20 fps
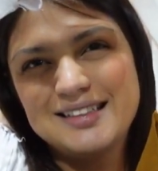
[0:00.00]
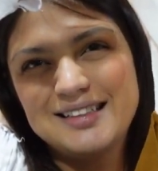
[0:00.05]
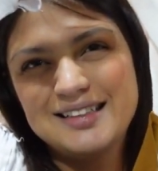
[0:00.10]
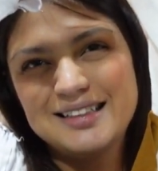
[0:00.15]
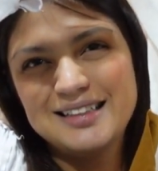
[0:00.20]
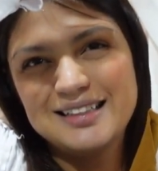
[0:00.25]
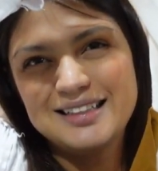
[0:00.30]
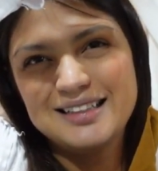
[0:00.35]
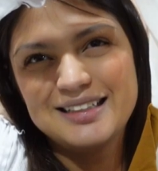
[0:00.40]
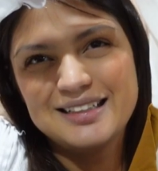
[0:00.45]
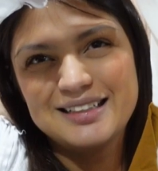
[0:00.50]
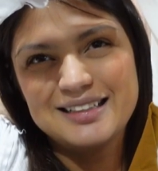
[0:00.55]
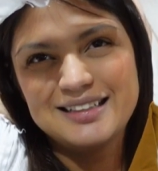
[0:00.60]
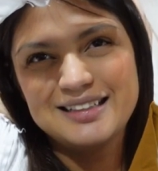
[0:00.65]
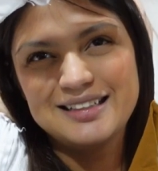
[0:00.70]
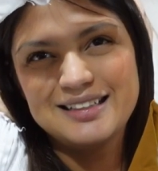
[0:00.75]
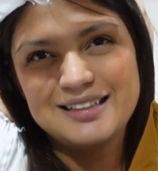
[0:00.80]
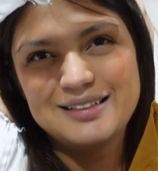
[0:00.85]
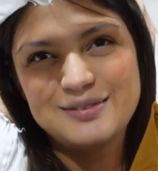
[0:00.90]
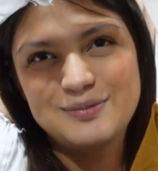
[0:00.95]
like the cat?
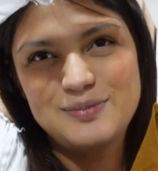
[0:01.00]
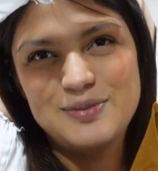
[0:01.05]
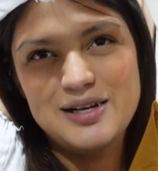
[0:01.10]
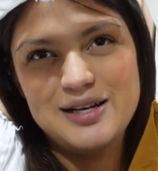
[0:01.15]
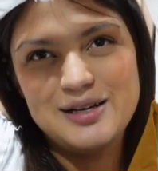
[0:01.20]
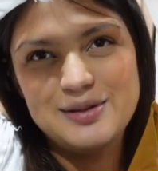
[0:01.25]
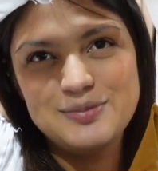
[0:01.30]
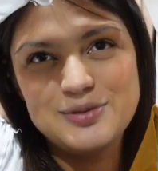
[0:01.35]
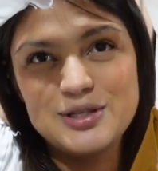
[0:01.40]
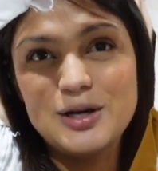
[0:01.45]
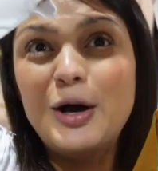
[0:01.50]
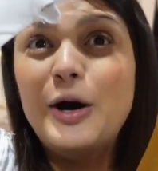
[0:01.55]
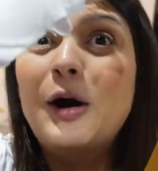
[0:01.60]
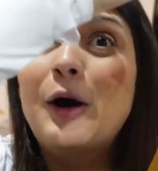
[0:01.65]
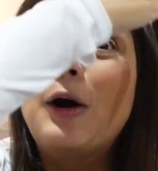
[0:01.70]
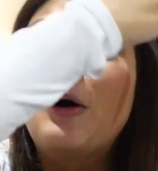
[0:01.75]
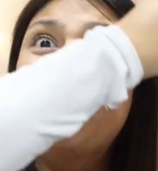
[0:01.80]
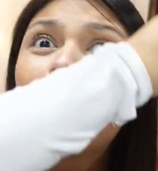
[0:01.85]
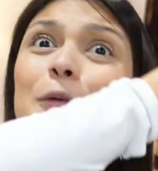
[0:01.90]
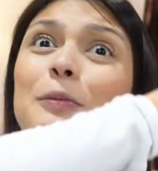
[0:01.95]
Bubs. Bubs.
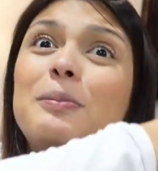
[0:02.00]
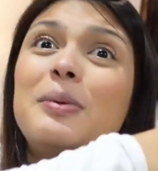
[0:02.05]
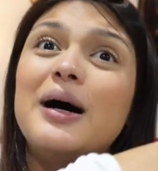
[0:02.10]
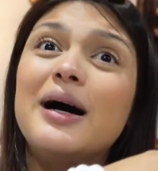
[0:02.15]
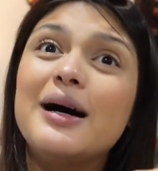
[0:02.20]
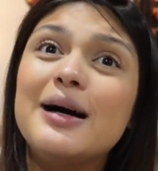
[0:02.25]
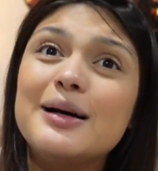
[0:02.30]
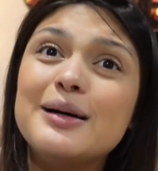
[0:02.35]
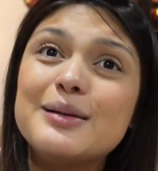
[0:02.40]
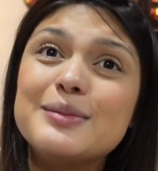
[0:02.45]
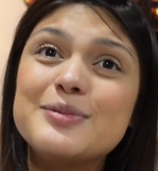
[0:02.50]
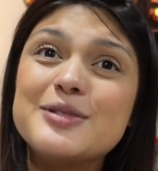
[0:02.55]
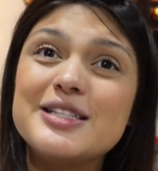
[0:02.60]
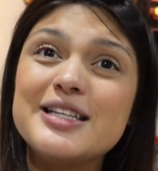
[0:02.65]
Oh, Bubs.